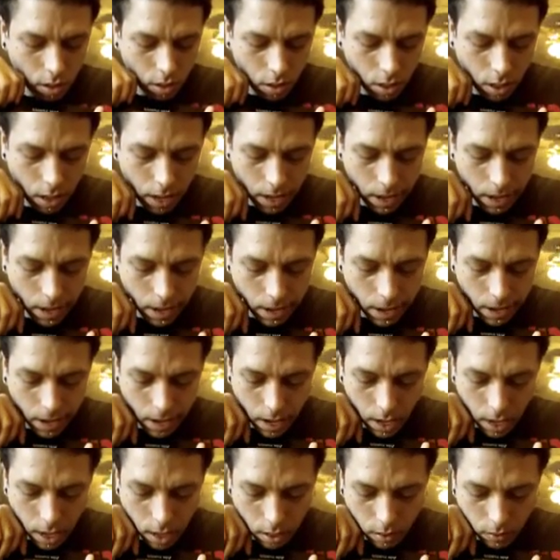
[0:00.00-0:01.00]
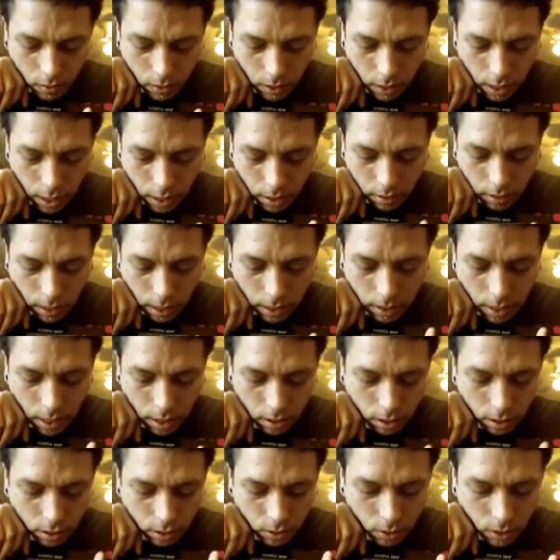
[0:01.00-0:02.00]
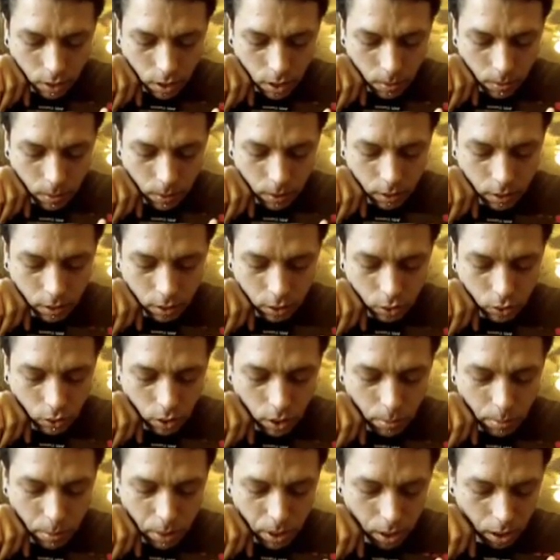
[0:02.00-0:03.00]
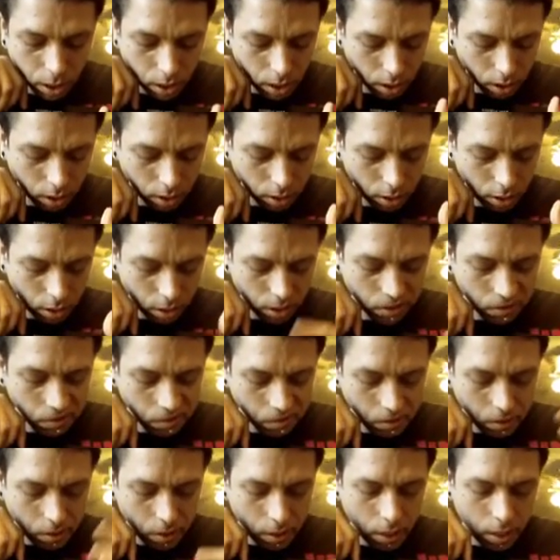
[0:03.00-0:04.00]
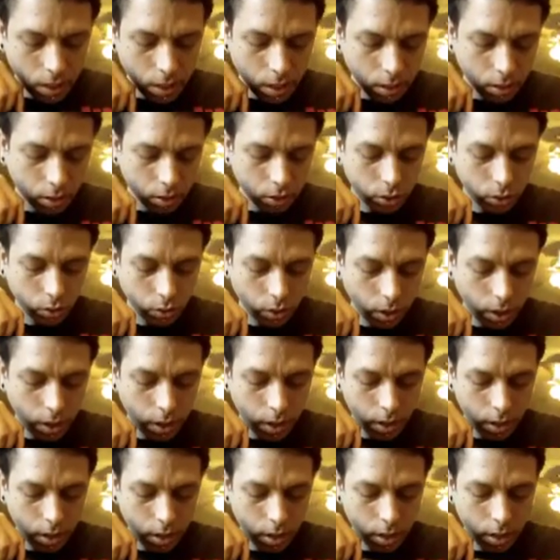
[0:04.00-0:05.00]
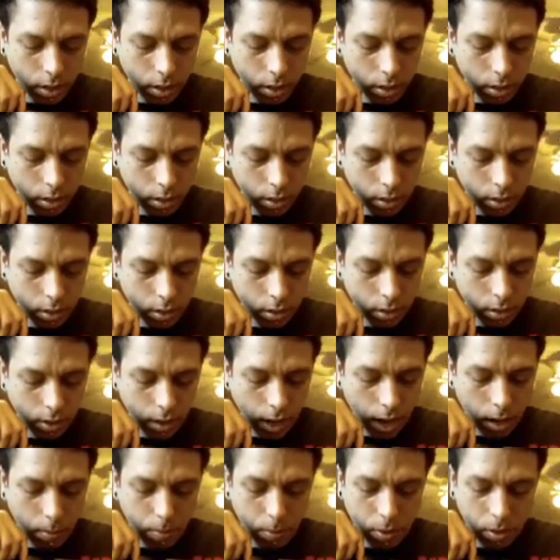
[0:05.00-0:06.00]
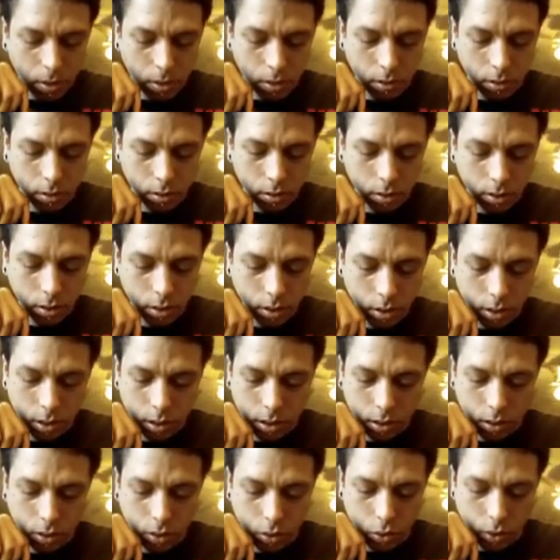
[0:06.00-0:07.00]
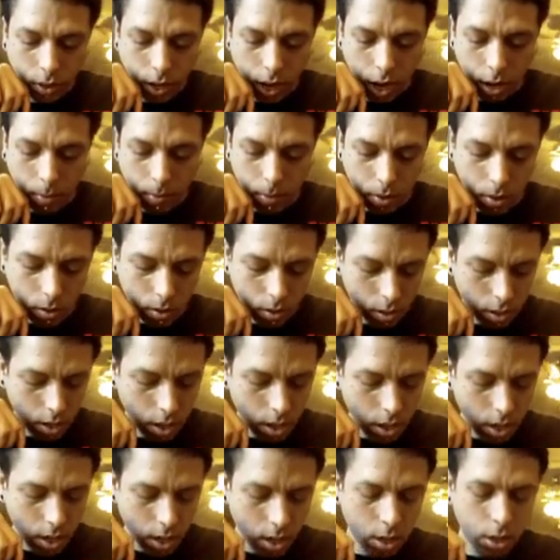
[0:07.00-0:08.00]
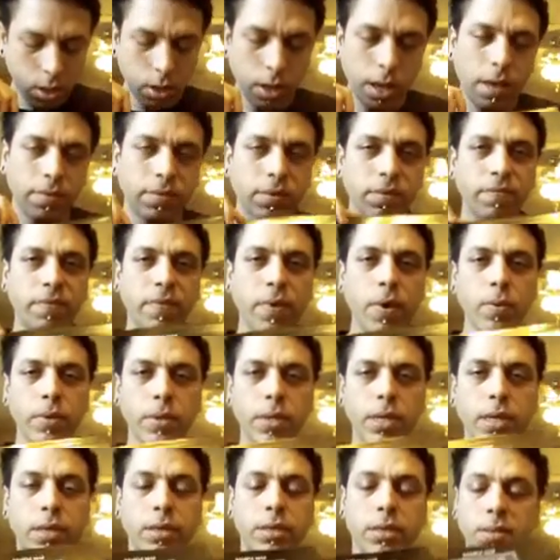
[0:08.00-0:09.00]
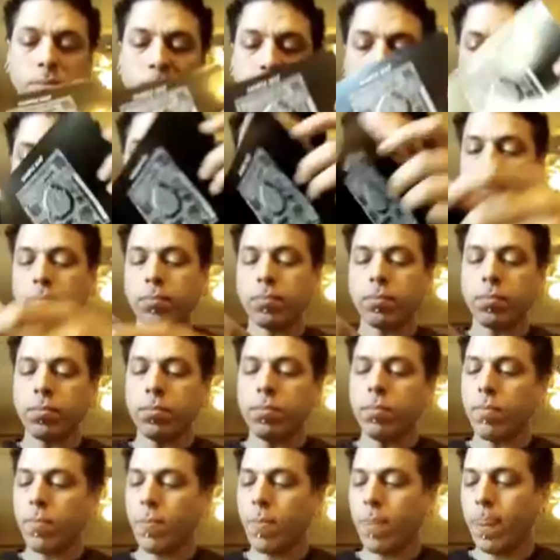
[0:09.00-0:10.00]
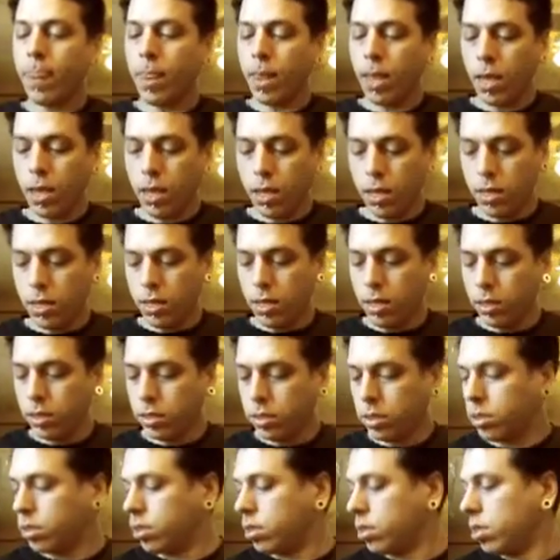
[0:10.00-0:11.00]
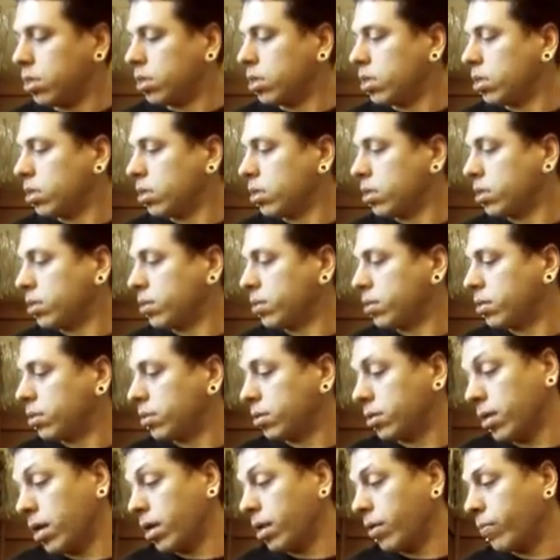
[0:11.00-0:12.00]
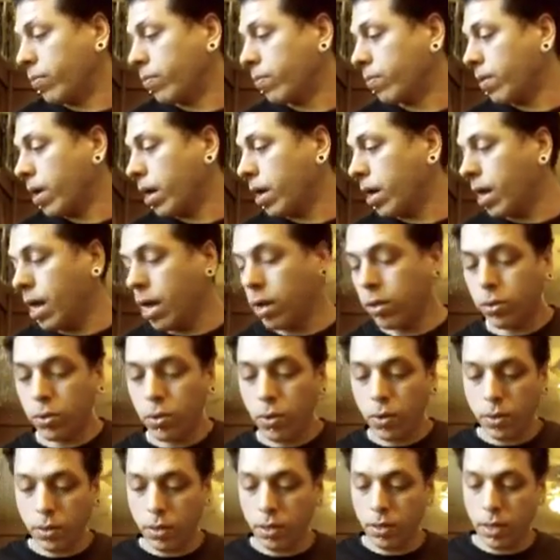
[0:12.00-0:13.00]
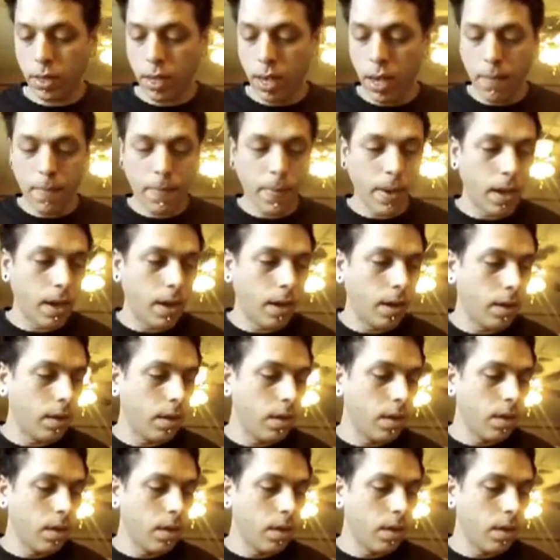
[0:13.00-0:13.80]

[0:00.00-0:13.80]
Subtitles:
and well, that's not destroyed, but destroyed buildings, destroyed catapult, and a new catapult. You can have some fun with this. This is any outdoor campaign,